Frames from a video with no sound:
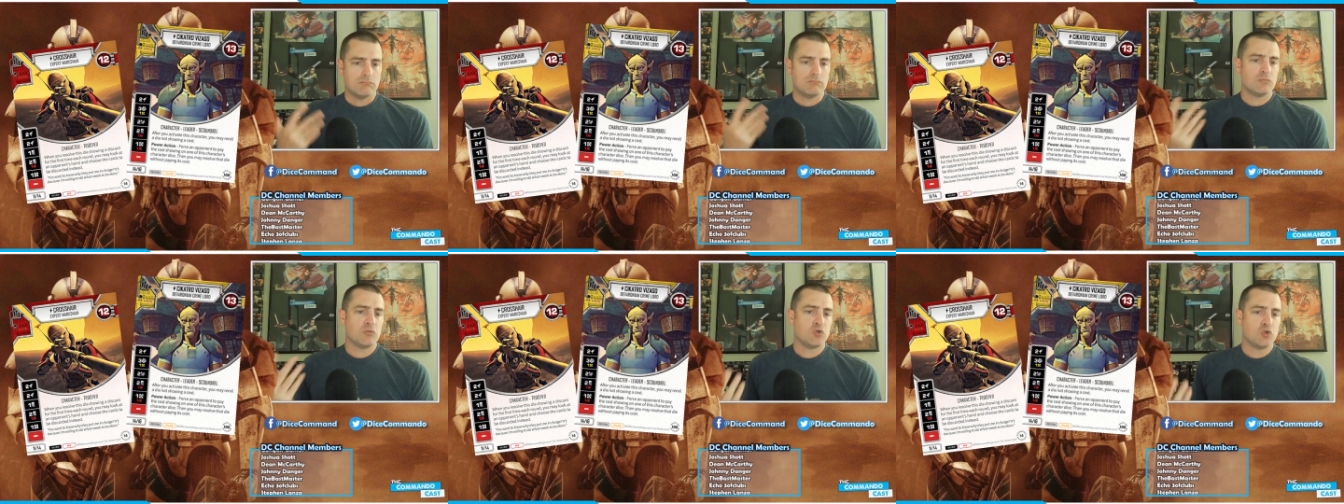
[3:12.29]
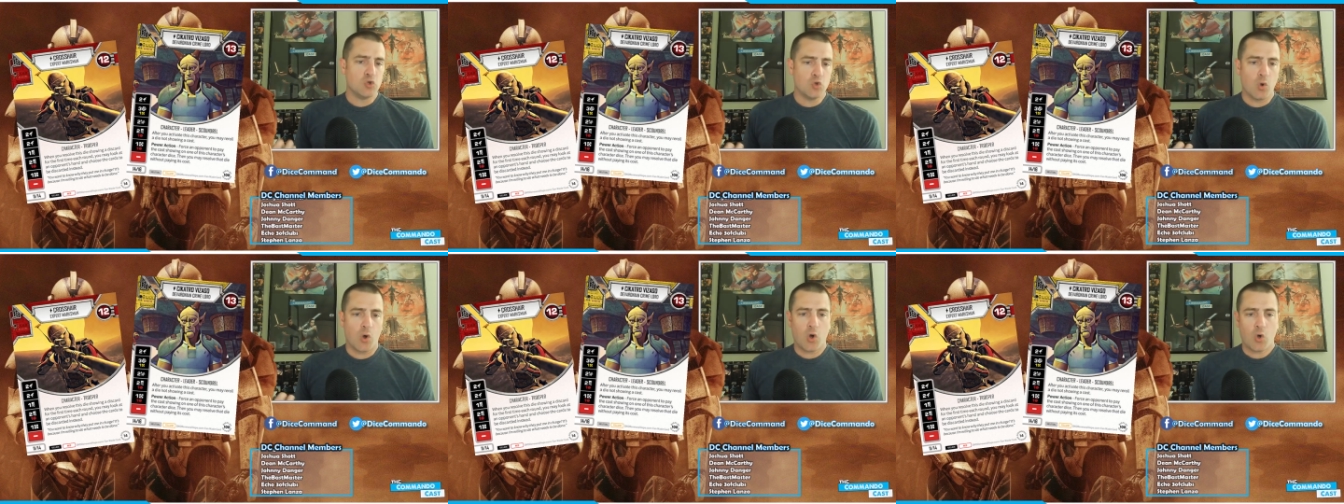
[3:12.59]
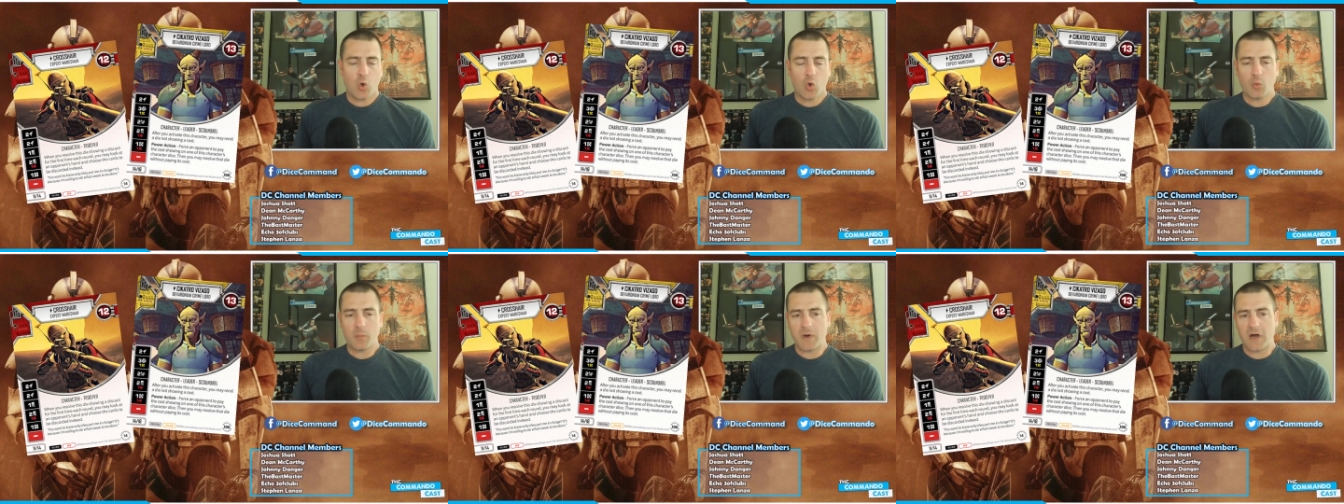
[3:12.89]
do a
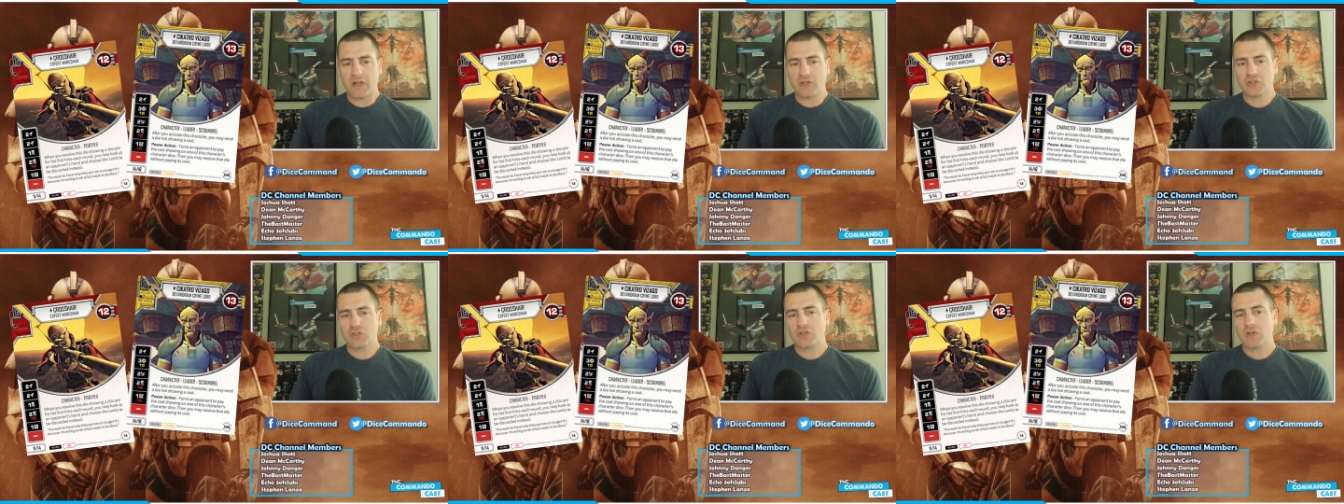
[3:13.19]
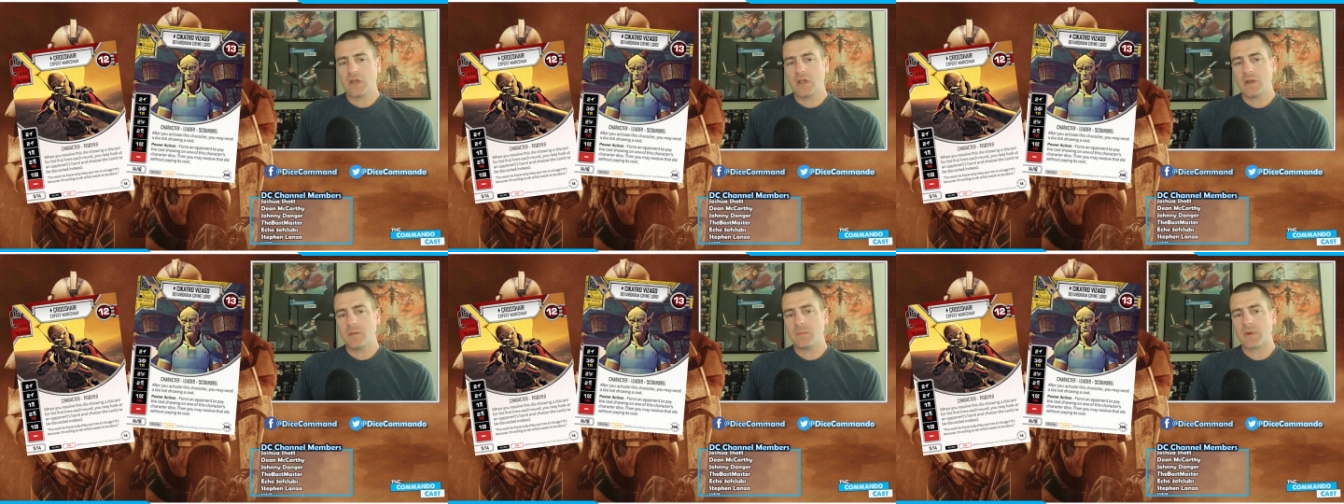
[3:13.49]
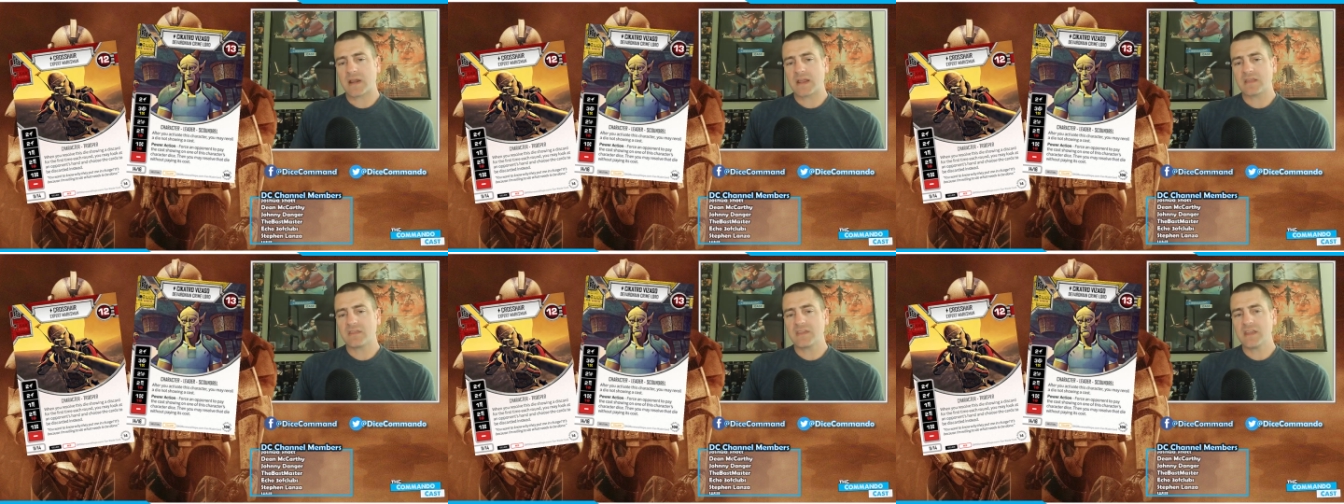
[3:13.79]
whole bunch,
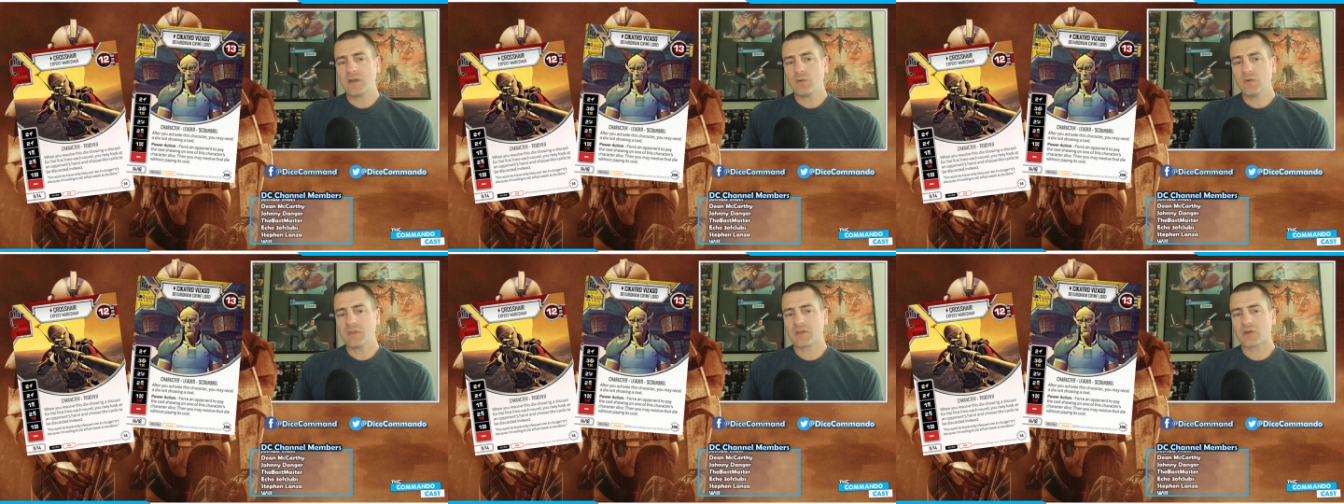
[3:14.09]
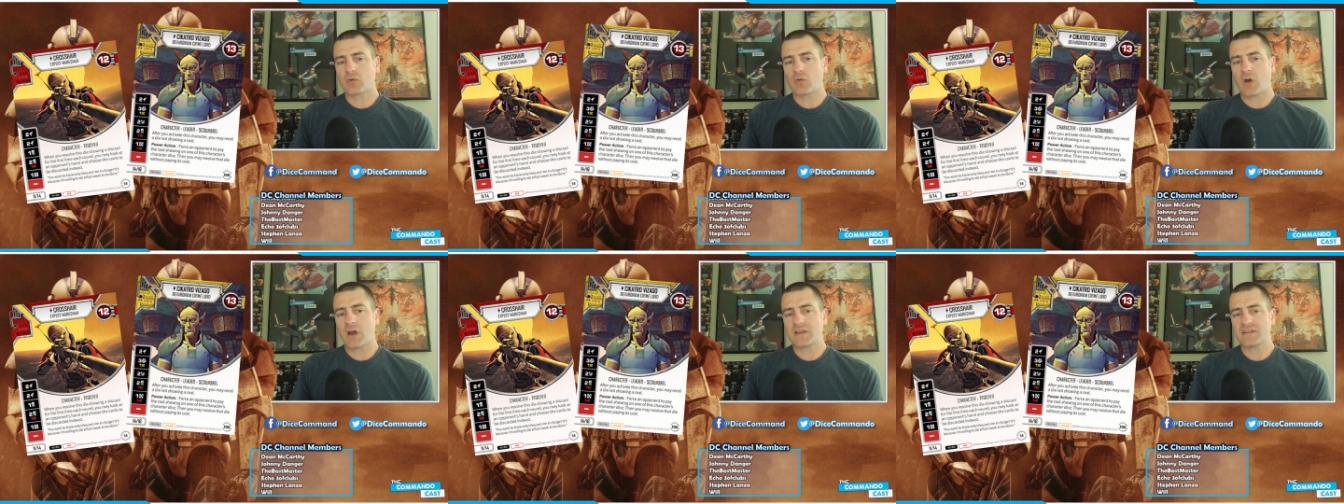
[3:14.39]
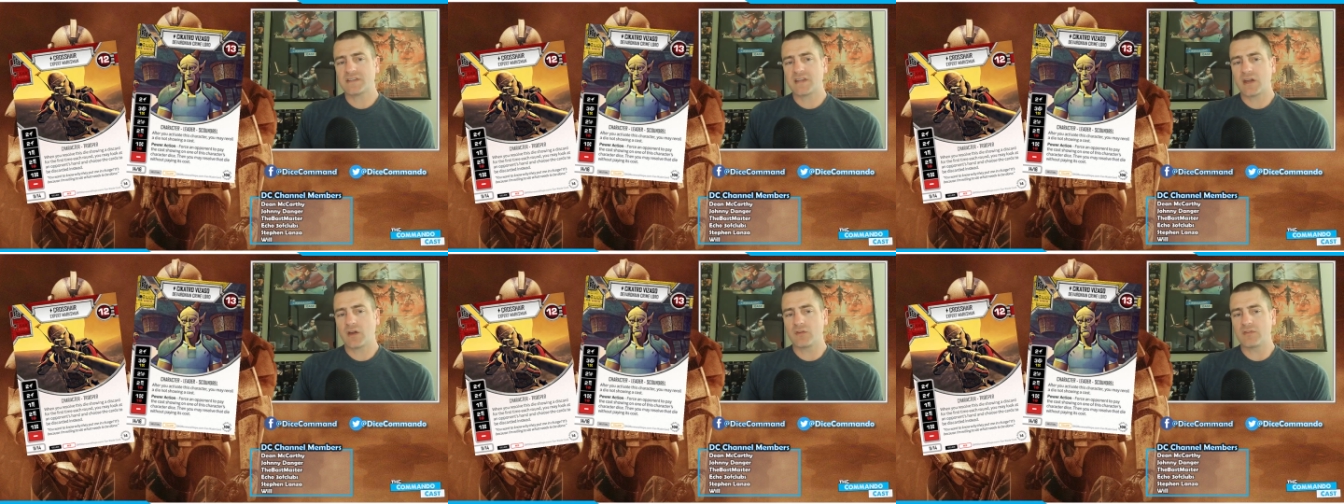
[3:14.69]
but I think with
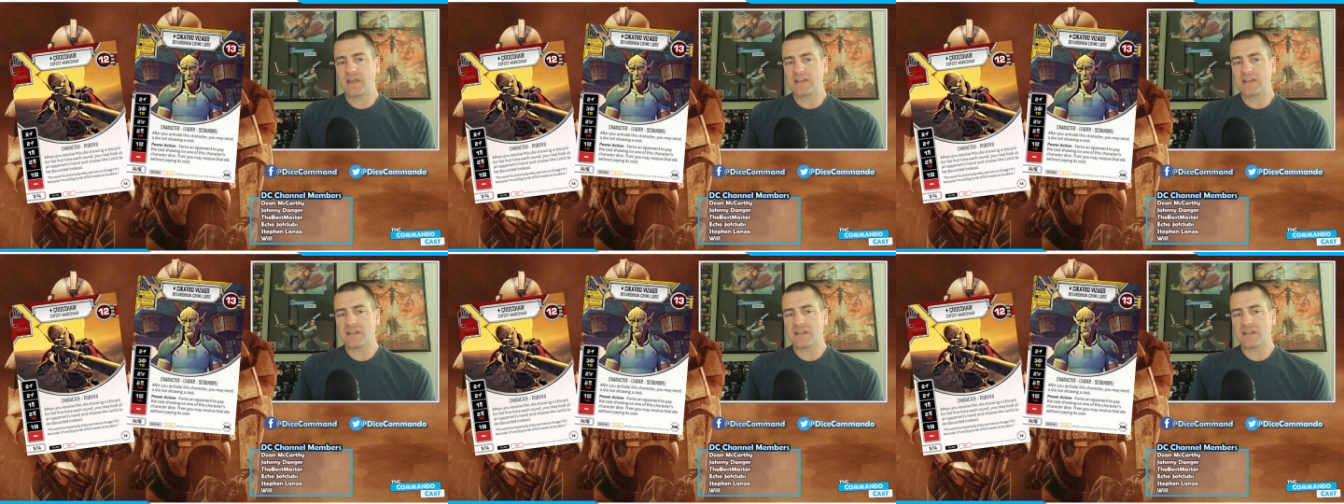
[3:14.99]
Crosshair,